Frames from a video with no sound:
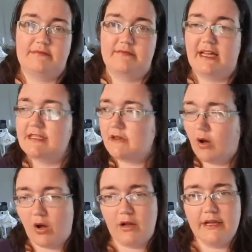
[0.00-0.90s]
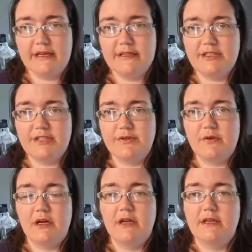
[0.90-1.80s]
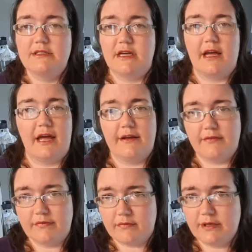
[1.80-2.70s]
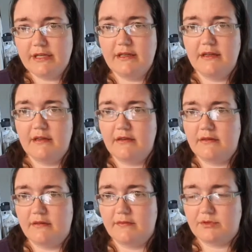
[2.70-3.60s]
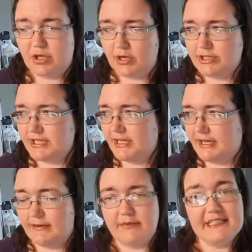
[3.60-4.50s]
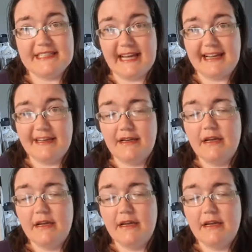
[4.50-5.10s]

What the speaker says: That's all I need to do to kind of recharge it and reset it